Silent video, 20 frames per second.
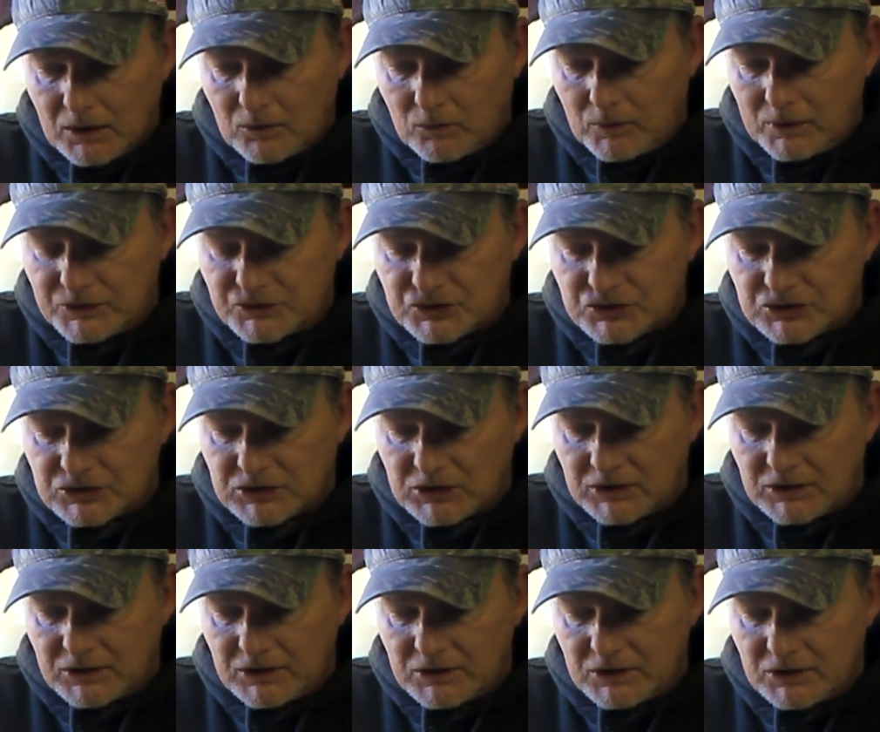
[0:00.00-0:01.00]
which
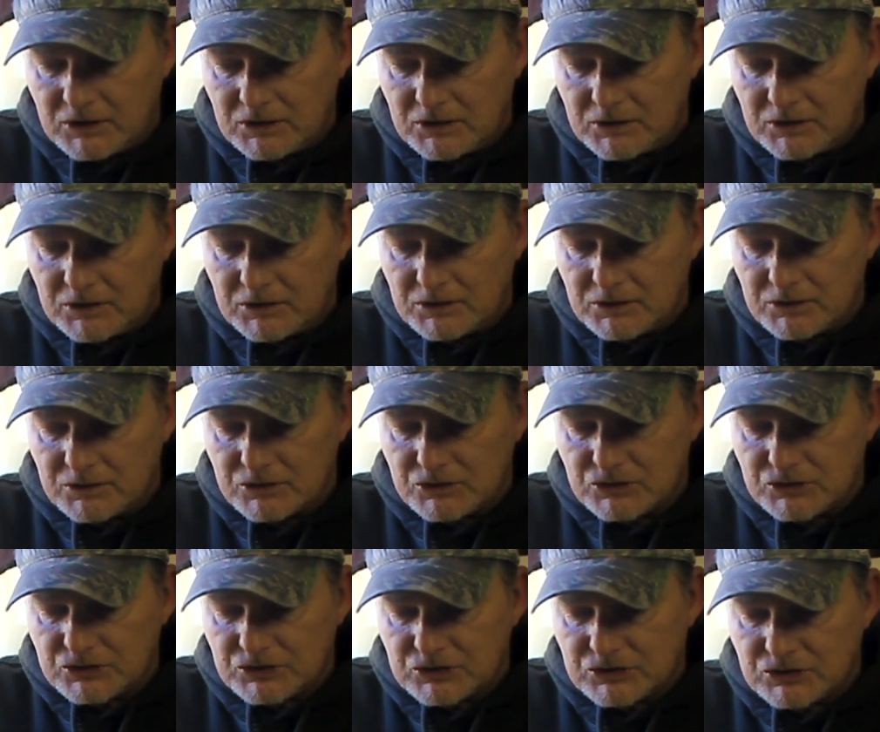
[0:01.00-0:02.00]

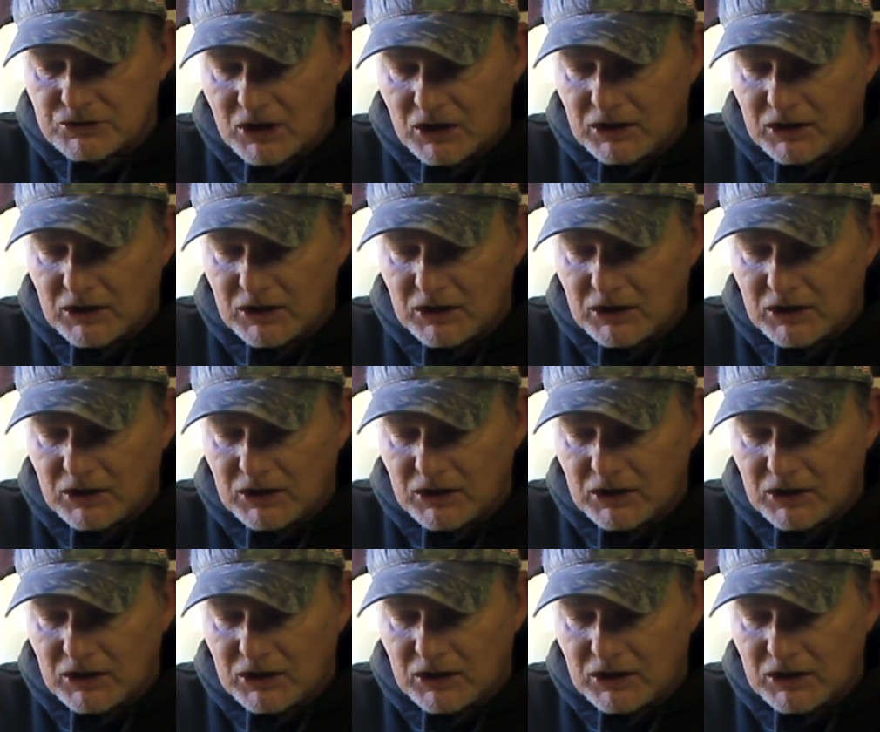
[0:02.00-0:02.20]
is